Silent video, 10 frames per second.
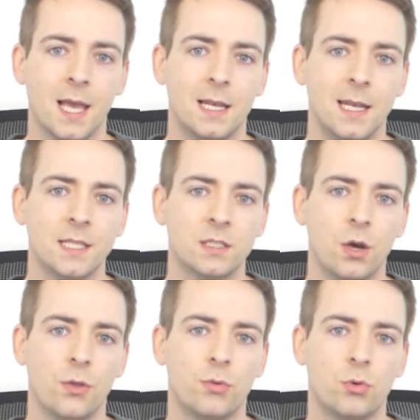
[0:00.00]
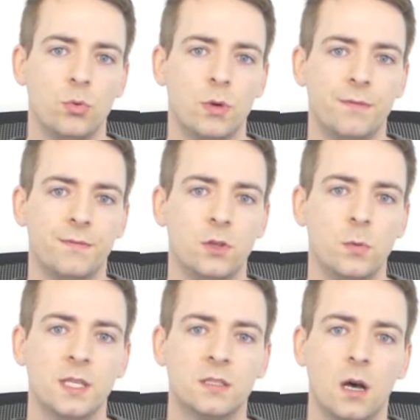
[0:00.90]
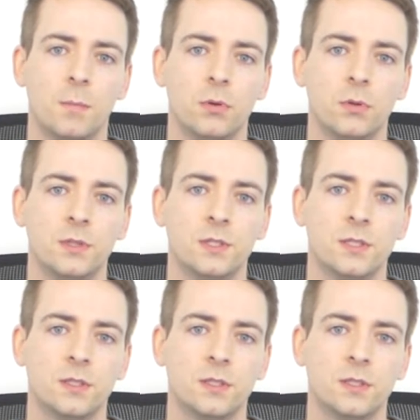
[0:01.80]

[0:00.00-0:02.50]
Let's go through a few examples